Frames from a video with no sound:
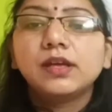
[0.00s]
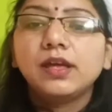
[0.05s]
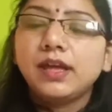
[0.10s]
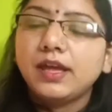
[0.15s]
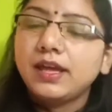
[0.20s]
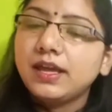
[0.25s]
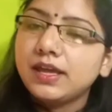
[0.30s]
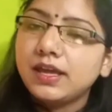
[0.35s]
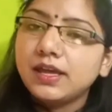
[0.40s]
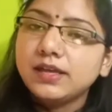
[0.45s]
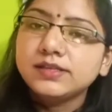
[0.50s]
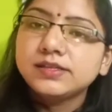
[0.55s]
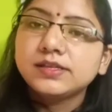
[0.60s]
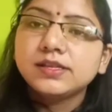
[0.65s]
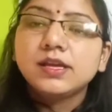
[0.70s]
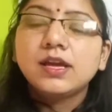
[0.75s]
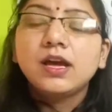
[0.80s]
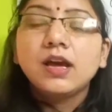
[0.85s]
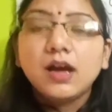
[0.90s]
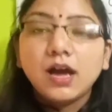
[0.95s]
As
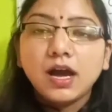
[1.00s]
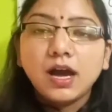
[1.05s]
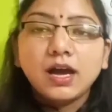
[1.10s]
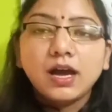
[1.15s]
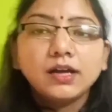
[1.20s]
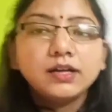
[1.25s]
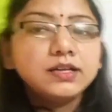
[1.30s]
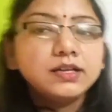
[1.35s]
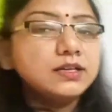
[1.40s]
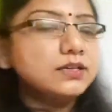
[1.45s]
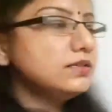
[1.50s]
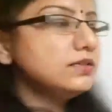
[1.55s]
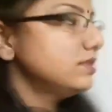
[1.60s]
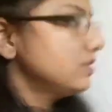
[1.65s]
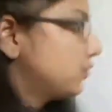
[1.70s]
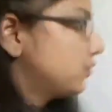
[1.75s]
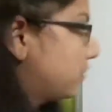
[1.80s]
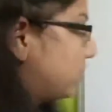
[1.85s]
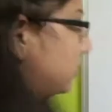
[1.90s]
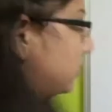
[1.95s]
Article
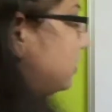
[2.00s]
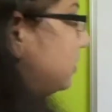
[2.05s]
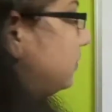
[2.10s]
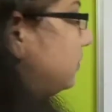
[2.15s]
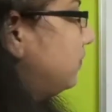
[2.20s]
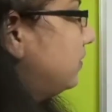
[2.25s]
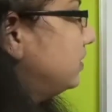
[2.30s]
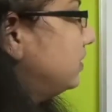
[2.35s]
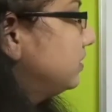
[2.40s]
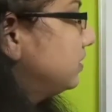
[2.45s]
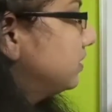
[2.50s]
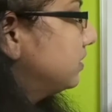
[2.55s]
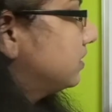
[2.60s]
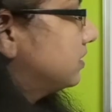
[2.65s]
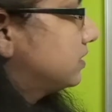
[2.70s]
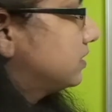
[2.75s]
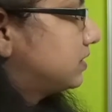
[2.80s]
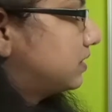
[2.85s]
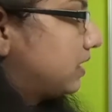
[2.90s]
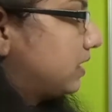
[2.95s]
21
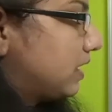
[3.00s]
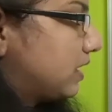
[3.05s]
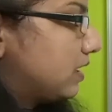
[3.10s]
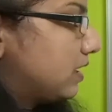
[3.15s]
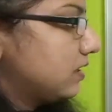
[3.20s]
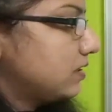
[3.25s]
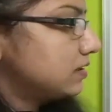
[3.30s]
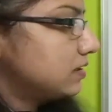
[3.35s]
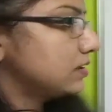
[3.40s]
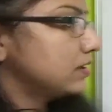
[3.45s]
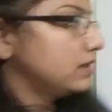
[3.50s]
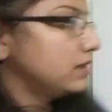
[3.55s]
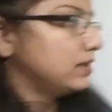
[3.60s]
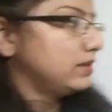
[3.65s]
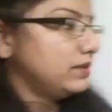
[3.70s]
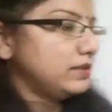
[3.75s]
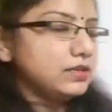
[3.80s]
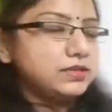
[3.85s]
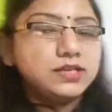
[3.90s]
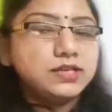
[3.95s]
says
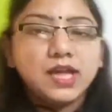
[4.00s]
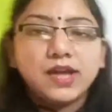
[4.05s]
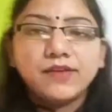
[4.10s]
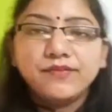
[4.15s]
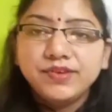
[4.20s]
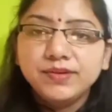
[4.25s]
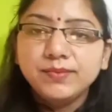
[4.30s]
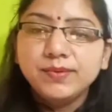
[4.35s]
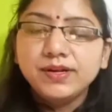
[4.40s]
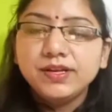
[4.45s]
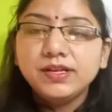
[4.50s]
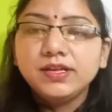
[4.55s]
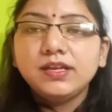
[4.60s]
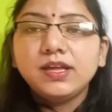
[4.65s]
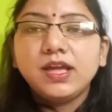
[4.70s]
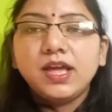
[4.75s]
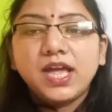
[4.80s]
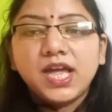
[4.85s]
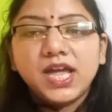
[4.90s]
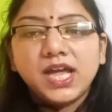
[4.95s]
that everybody
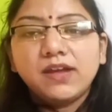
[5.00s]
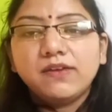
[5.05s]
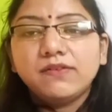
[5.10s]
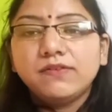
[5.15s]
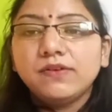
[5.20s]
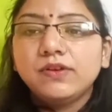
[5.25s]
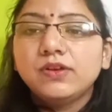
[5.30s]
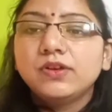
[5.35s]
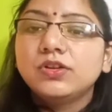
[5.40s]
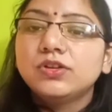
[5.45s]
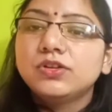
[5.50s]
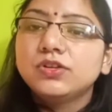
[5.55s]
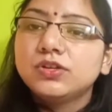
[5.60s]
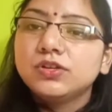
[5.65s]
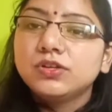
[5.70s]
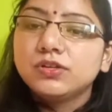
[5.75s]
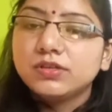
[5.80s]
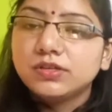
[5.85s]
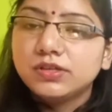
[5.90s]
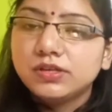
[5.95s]
have
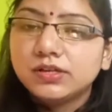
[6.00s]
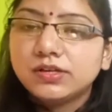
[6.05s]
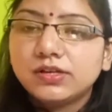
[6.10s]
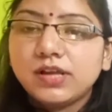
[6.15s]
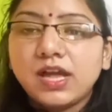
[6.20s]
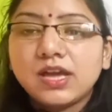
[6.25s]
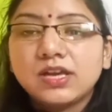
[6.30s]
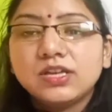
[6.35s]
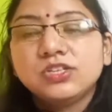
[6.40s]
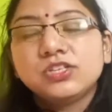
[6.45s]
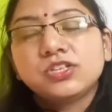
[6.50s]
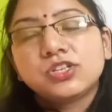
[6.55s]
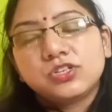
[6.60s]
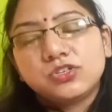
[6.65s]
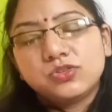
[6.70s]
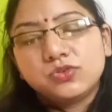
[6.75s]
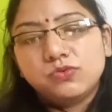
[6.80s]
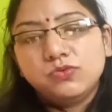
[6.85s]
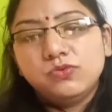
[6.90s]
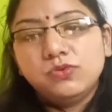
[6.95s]
the right
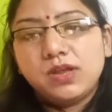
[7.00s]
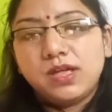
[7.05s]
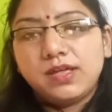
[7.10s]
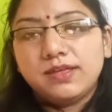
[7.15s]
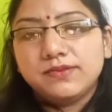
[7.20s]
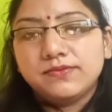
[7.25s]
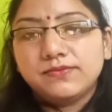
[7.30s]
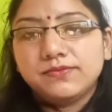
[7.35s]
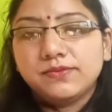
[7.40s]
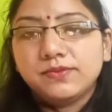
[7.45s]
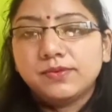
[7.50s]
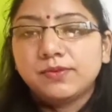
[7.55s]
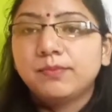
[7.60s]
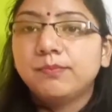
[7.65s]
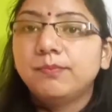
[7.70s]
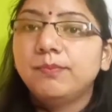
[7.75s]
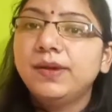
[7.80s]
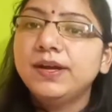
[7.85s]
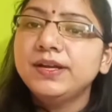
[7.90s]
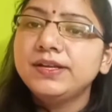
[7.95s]
to life.
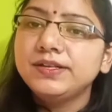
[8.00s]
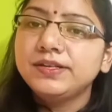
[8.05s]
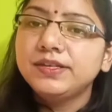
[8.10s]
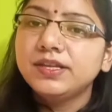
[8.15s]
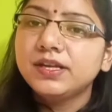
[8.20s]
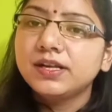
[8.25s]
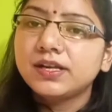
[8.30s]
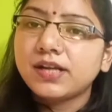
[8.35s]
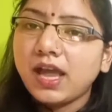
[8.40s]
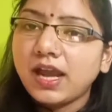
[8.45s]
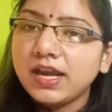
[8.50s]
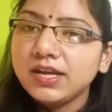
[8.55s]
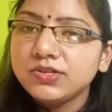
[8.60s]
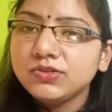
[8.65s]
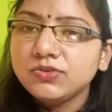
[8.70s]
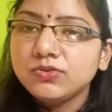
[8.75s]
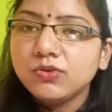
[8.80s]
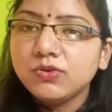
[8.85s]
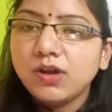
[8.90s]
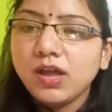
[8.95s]
But the right
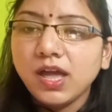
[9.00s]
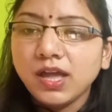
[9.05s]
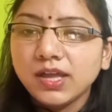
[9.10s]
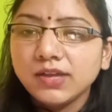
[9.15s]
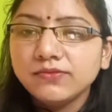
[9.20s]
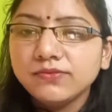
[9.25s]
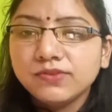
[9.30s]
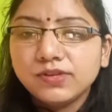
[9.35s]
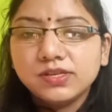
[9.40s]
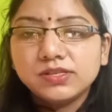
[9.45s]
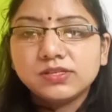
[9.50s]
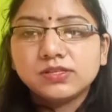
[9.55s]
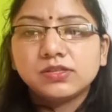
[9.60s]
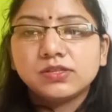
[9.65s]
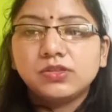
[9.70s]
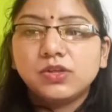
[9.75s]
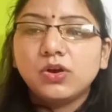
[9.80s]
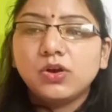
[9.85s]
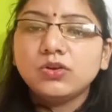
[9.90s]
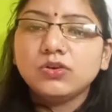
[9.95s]
to life is
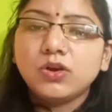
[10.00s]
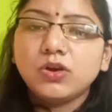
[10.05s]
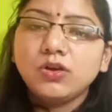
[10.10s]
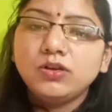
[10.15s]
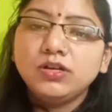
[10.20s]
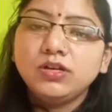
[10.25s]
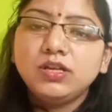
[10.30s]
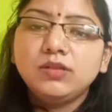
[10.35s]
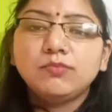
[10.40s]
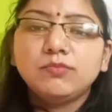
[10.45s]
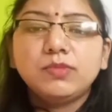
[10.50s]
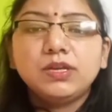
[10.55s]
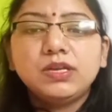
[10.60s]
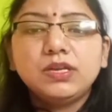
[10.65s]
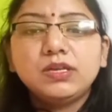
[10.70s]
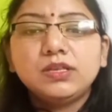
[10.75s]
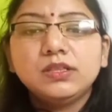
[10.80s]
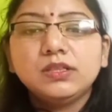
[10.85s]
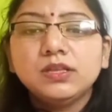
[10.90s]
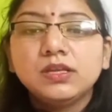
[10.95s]
not only
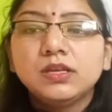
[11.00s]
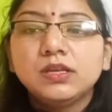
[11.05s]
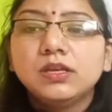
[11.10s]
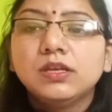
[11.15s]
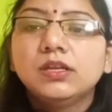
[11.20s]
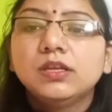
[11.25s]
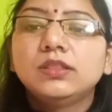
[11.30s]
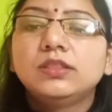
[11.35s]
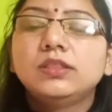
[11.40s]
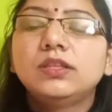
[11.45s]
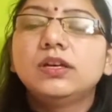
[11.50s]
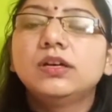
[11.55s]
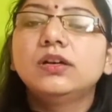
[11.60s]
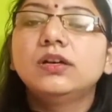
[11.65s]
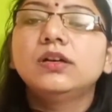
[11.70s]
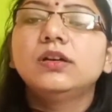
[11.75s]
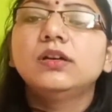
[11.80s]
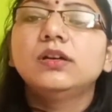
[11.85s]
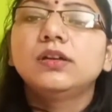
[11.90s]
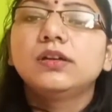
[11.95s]
mean the
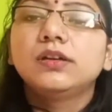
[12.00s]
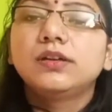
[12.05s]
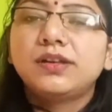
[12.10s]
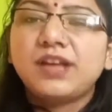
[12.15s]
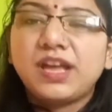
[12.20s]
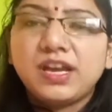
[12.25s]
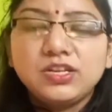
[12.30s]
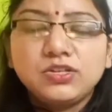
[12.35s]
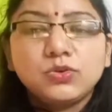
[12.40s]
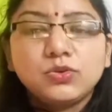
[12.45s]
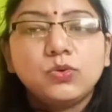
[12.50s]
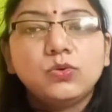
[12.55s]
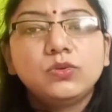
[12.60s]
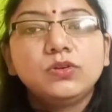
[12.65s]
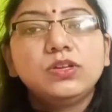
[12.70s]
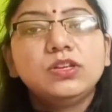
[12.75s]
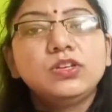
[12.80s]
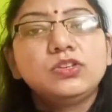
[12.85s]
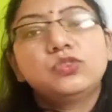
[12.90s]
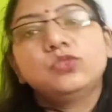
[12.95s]
right
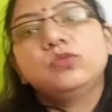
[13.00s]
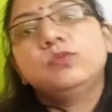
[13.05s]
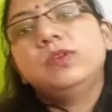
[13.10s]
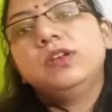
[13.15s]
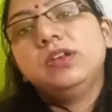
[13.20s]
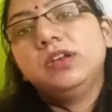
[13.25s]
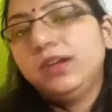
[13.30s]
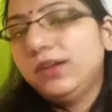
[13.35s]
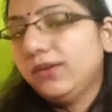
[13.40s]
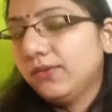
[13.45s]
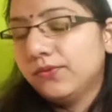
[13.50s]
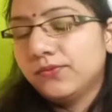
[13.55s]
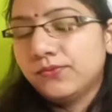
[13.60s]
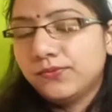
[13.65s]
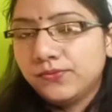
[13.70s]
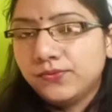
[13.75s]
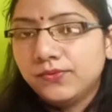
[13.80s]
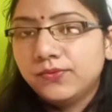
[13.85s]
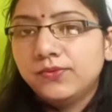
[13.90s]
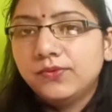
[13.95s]
only to be
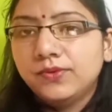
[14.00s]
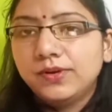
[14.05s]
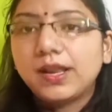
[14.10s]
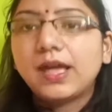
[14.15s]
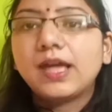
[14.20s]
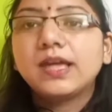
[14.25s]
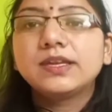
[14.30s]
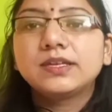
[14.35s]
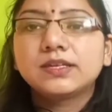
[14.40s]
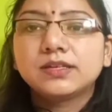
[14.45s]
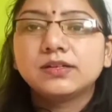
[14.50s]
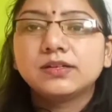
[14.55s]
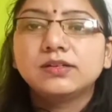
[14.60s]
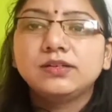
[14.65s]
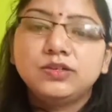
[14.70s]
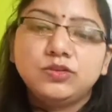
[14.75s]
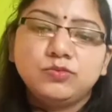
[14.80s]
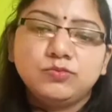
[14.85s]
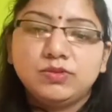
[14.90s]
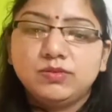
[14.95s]
live like a
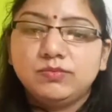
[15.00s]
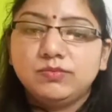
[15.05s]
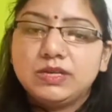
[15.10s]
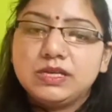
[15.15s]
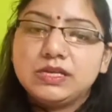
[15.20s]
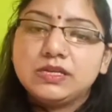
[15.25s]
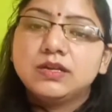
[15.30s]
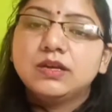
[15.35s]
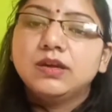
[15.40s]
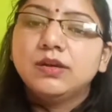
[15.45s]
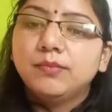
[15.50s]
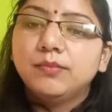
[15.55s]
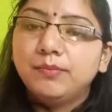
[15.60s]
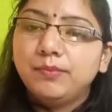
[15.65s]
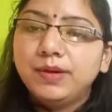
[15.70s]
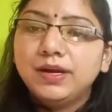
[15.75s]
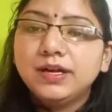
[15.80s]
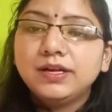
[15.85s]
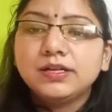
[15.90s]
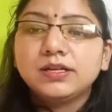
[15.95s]
human being,
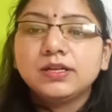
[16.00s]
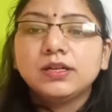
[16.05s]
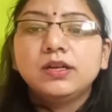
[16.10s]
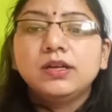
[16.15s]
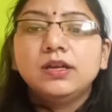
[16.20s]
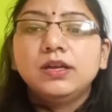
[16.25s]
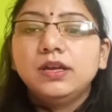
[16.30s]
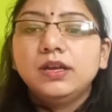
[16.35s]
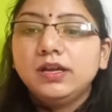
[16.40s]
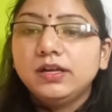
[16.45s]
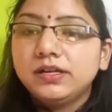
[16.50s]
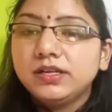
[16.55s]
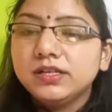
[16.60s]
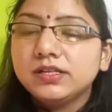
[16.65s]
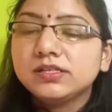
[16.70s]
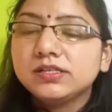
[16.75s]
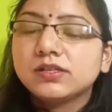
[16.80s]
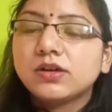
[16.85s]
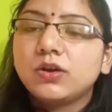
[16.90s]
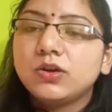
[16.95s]
but it
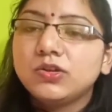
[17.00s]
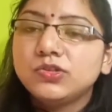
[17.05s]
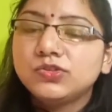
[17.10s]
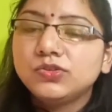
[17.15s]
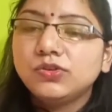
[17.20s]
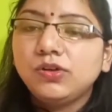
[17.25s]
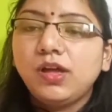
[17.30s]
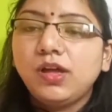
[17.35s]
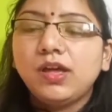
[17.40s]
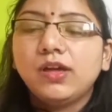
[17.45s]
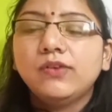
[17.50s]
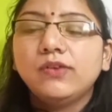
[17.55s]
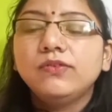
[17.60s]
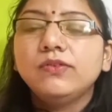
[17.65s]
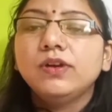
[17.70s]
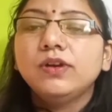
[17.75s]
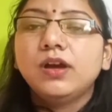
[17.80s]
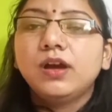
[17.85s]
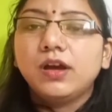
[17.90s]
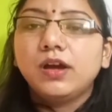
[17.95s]
is also have
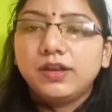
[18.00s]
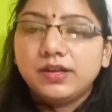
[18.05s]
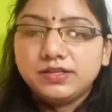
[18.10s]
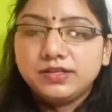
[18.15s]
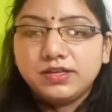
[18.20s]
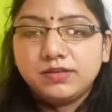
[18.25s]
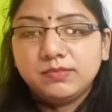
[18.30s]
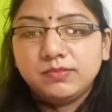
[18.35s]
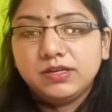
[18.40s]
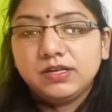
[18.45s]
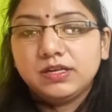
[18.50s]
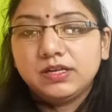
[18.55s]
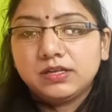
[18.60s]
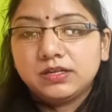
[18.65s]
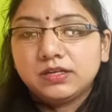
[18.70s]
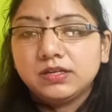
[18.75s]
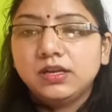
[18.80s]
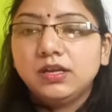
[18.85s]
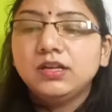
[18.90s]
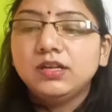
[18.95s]
another meaning.
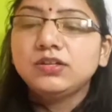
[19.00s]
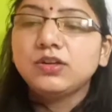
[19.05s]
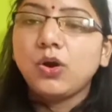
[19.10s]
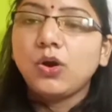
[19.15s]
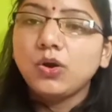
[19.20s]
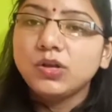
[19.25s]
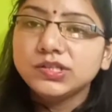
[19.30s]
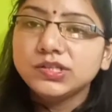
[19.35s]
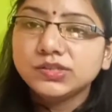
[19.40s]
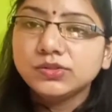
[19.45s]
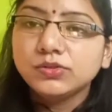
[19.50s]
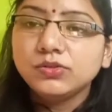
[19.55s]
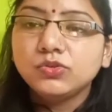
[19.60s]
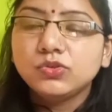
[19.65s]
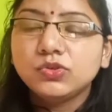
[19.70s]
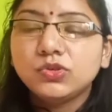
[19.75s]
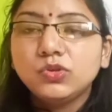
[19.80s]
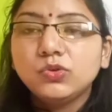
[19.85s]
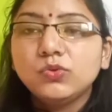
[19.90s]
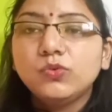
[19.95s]
It also
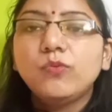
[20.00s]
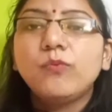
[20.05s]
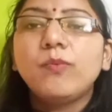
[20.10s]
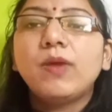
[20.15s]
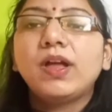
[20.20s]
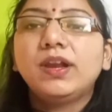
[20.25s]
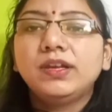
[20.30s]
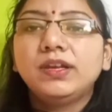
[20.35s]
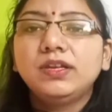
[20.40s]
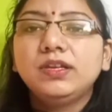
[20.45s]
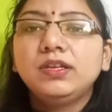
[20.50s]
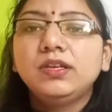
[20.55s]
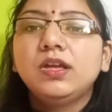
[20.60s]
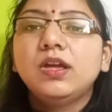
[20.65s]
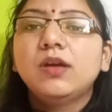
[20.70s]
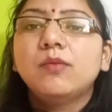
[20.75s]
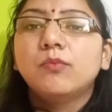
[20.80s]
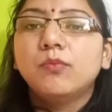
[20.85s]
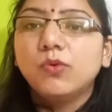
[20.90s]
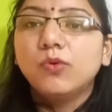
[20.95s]
include many
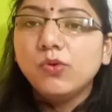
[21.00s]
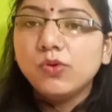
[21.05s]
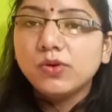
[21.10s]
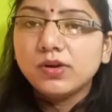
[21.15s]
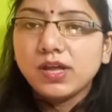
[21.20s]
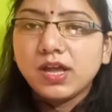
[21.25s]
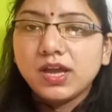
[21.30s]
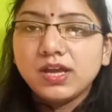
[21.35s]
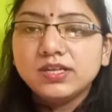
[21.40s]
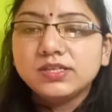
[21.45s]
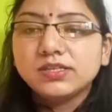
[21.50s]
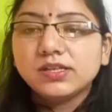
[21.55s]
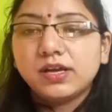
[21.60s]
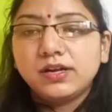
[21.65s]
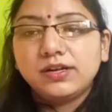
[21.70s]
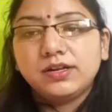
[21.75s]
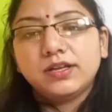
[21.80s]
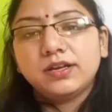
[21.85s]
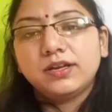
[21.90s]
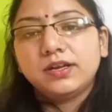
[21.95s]
more rights
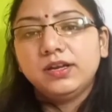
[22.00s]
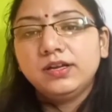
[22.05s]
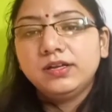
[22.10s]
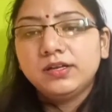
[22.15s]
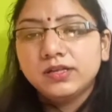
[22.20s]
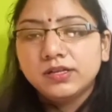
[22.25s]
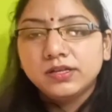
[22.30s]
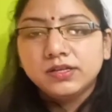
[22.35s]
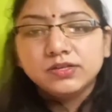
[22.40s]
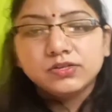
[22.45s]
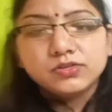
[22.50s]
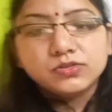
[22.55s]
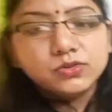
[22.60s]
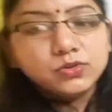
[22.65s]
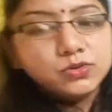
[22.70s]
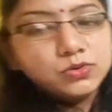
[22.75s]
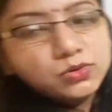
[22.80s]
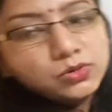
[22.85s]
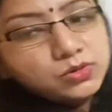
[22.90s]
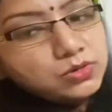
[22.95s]
under it.
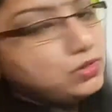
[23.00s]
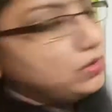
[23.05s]
So